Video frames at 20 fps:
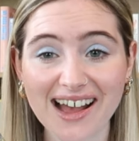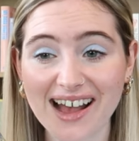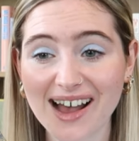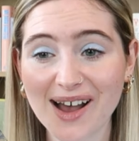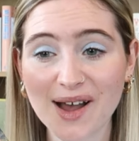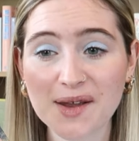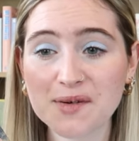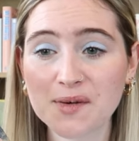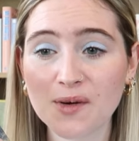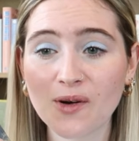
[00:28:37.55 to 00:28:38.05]

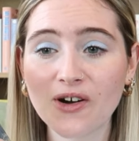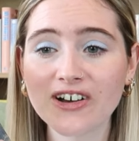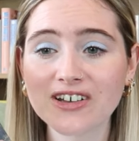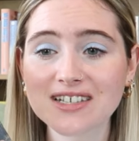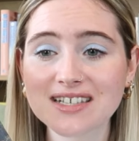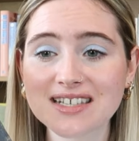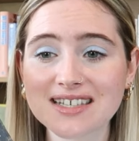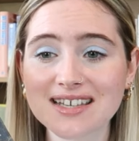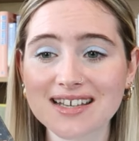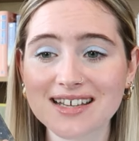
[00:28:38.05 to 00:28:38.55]
I
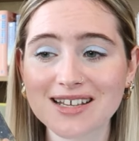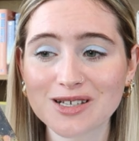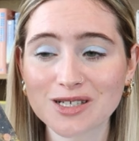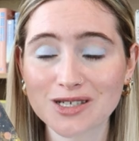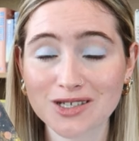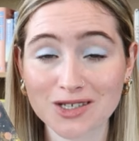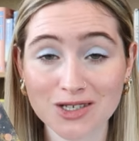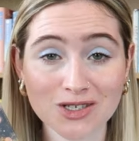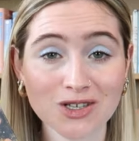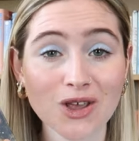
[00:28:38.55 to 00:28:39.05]
was
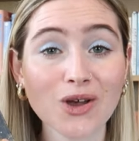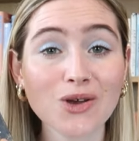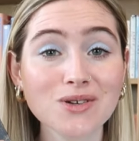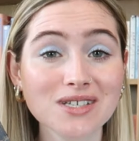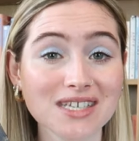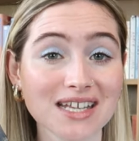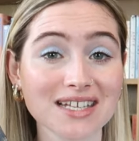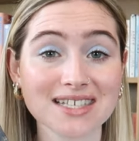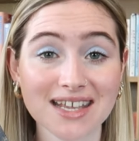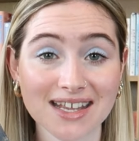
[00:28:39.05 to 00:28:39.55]
so
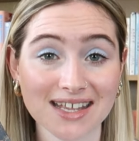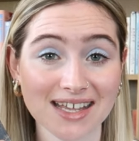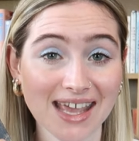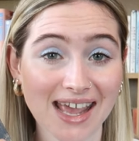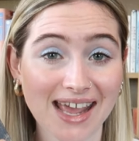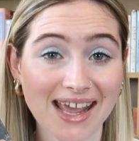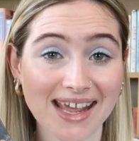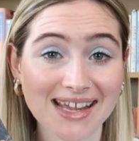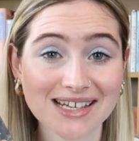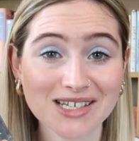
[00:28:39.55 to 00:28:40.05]

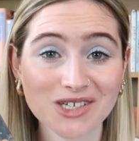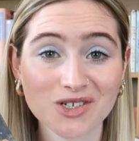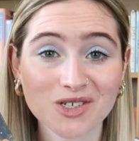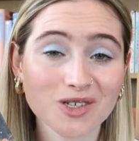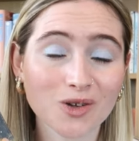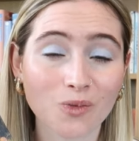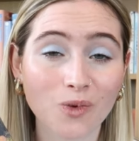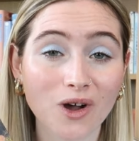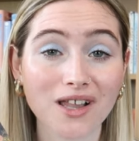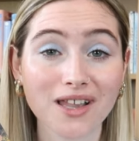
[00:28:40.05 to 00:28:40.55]

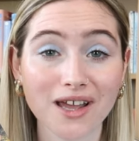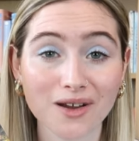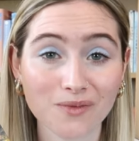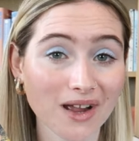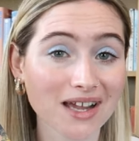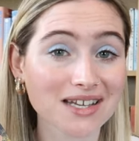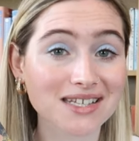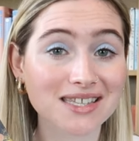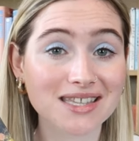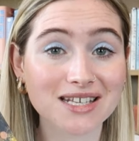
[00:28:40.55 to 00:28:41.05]
disengaged while I
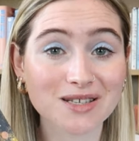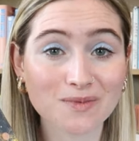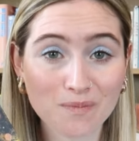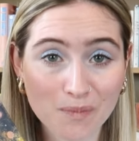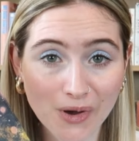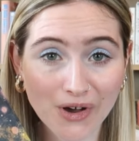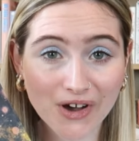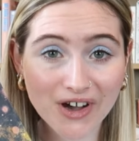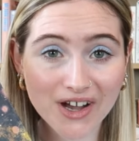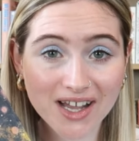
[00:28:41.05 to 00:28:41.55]
read this
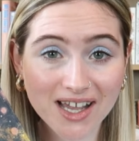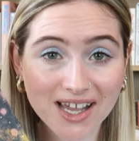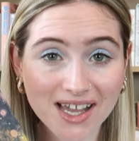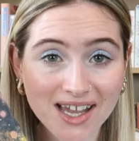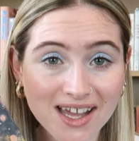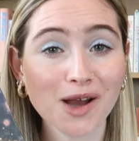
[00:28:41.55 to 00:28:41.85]
book.